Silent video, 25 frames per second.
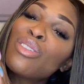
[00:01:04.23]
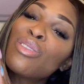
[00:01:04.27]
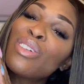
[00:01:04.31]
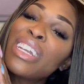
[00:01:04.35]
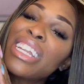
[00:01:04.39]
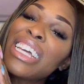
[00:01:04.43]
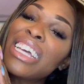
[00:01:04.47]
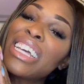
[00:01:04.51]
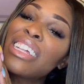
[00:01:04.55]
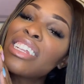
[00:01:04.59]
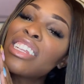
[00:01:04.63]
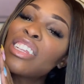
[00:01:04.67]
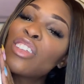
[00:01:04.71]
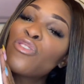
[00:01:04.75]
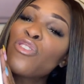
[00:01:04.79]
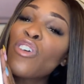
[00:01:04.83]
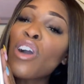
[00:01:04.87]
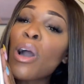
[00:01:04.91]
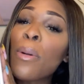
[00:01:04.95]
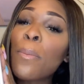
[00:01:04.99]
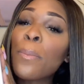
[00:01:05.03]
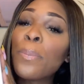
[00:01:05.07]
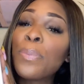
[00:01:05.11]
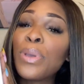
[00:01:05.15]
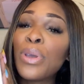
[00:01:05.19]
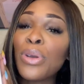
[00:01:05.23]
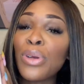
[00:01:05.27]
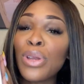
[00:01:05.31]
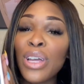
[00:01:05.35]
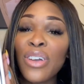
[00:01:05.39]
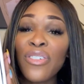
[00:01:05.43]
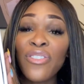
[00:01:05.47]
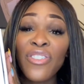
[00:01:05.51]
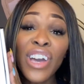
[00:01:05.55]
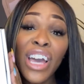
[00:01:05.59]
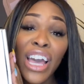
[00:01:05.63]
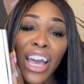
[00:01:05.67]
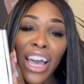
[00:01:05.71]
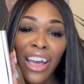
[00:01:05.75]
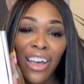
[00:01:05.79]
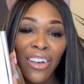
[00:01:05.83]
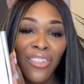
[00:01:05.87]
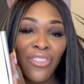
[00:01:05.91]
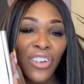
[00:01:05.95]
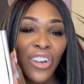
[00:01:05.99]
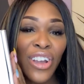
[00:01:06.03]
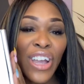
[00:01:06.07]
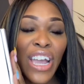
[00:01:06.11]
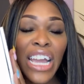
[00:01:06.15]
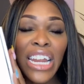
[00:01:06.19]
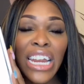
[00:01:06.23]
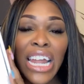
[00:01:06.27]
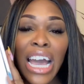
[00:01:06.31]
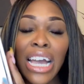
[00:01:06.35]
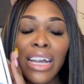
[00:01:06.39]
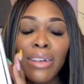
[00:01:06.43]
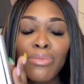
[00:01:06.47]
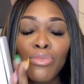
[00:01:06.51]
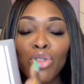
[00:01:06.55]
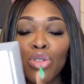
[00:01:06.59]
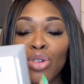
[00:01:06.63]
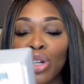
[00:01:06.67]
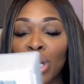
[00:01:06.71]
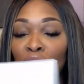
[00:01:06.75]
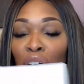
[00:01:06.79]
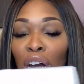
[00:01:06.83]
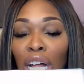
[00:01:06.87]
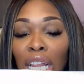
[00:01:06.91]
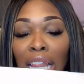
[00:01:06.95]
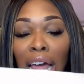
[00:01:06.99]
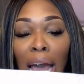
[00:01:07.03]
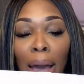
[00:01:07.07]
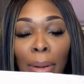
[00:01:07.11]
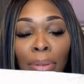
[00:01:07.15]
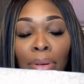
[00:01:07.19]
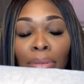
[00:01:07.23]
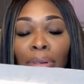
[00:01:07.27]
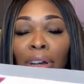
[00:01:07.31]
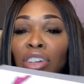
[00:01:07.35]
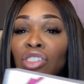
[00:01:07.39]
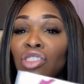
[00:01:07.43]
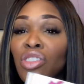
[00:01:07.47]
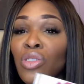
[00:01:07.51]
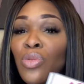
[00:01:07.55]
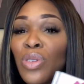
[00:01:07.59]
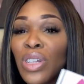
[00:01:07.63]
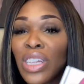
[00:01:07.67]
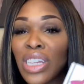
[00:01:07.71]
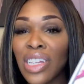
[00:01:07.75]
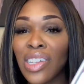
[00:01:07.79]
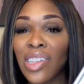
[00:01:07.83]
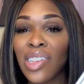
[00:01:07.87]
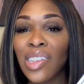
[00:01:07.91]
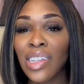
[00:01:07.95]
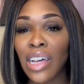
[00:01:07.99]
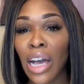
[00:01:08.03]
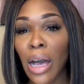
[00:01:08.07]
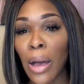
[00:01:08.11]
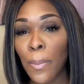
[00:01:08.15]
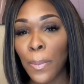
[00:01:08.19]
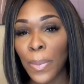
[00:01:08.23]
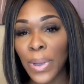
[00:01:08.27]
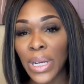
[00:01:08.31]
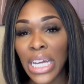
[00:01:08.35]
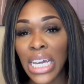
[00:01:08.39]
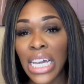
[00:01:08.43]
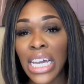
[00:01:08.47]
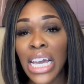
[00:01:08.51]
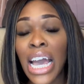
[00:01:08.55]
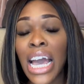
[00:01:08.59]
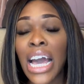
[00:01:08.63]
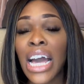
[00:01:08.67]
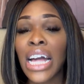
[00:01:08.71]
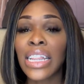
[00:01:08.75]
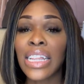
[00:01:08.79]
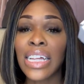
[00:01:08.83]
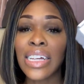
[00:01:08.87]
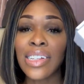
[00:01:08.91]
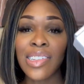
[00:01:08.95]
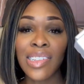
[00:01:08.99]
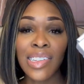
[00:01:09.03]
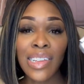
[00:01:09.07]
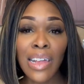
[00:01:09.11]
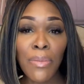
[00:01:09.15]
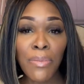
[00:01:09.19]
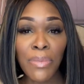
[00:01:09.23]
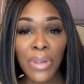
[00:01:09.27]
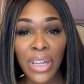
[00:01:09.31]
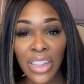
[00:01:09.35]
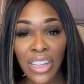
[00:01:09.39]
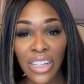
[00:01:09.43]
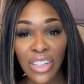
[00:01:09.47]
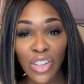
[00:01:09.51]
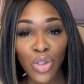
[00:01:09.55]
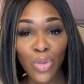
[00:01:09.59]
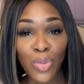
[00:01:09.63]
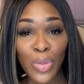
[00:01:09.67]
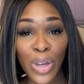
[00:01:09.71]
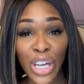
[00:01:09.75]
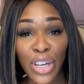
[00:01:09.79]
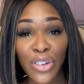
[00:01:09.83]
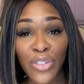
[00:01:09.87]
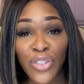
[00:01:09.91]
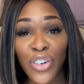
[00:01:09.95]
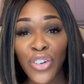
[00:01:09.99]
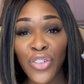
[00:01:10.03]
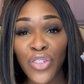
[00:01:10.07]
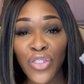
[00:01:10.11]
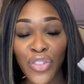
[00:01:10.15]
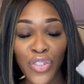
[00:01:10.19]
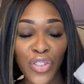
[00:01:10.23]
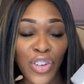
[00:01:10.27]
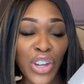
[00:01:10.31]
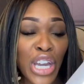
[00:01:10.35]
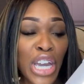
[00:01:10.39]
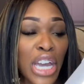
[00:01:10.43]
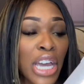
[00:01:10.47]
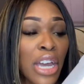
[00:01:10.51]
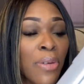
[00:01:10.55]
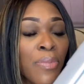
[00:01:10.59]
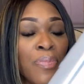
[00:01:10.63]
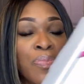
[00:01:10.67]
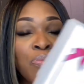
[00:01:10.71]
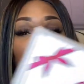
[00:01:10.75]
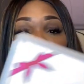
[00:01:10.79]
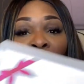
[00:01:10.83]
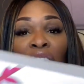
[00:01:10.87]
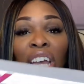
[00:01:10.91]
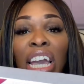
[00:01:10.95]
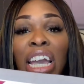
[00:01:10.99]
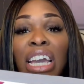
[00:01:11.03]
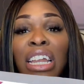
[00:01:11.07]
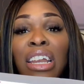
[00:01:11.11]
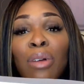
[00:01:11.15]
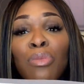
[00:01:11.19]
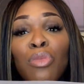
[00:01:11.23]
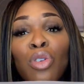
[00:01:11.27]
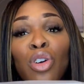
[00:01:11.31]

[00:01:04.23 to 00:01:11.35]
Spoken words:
one is from Beauty Forever and I am doing a collaboration with this company. They sent me this wig for free and I'm